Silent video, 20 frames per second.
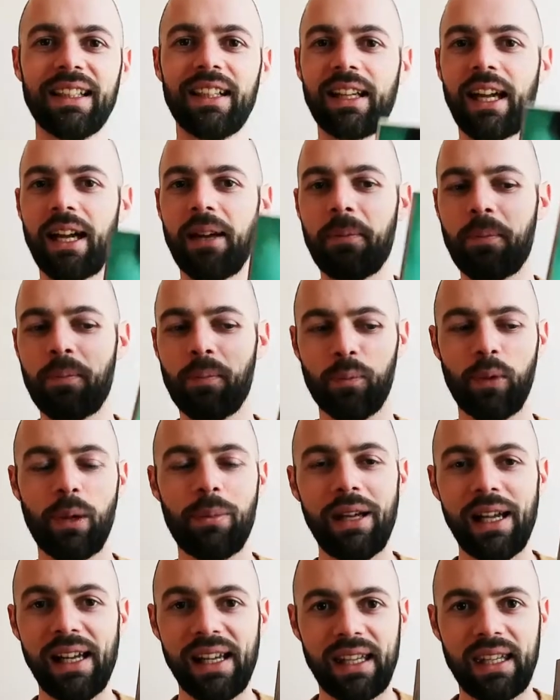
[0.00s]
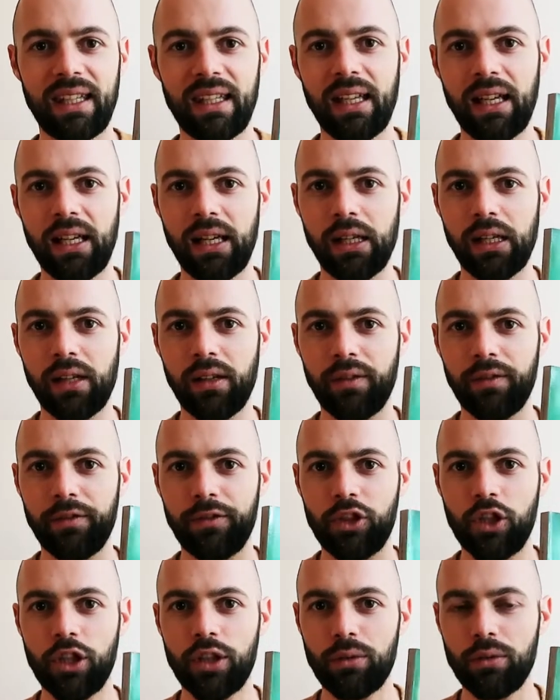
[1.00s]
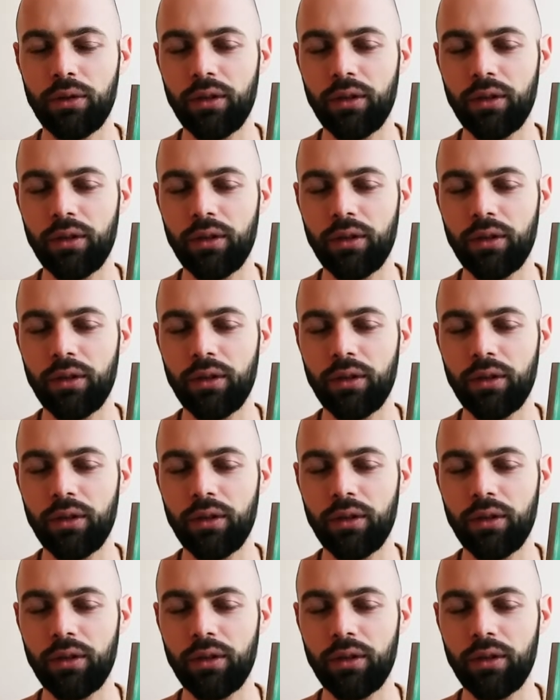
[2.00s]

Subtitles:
Okay, we're back. Virginia